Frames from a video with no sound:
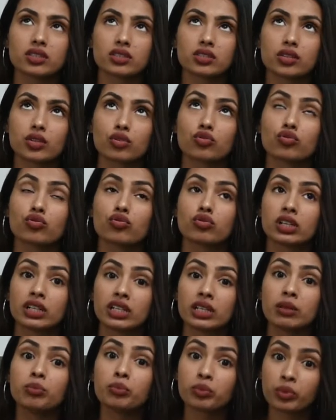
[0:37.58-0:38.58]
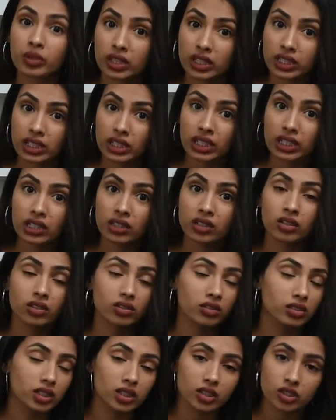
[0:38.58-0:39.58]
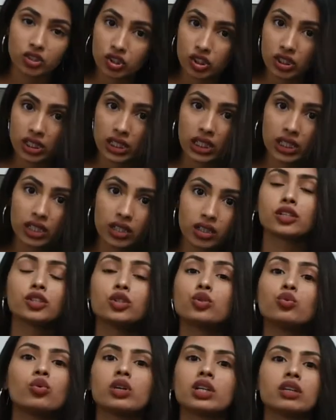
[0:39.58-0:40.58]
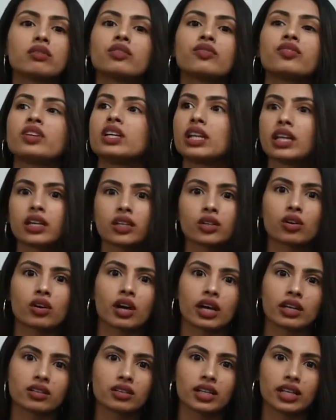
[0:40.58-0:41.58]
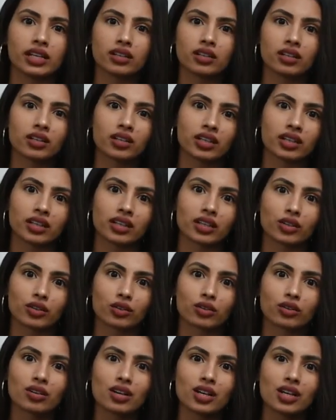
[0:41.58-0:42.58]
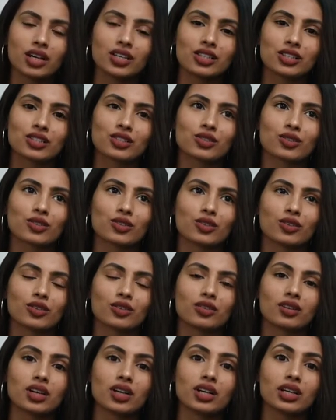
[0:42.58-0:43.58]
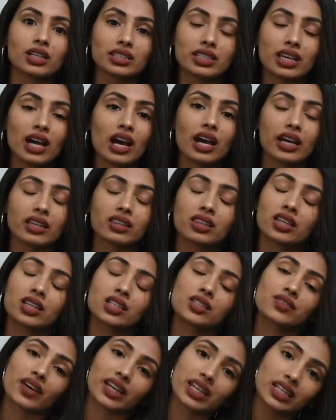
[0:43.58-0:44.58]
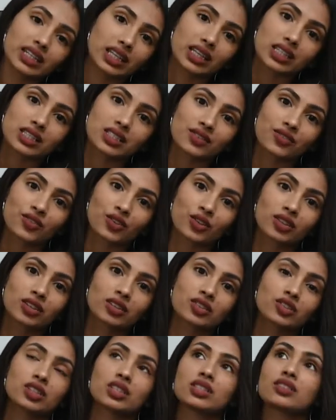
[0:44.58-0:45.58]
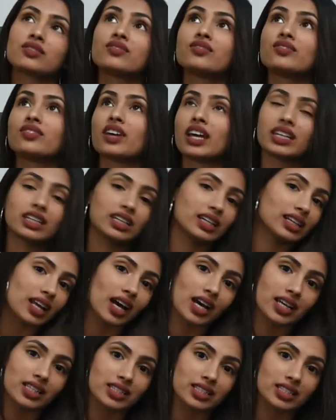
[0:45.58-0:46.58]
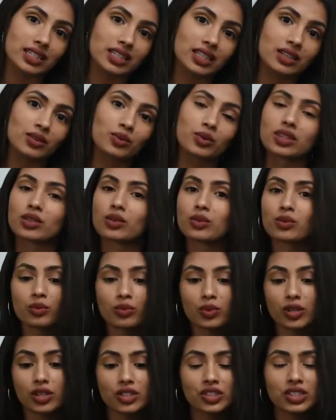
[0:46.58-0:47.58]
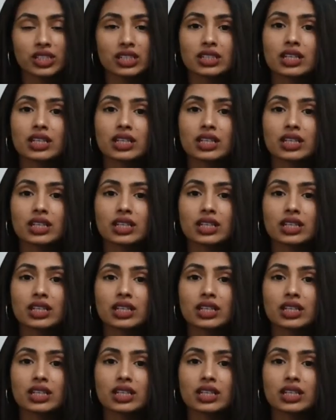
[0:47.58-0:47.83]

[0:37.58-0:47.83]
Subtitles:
is really pretty, really chic. You won't even feel like you're at a dental clinic, you know. So yeah, I think it's very tasteful. She's very classy with the work she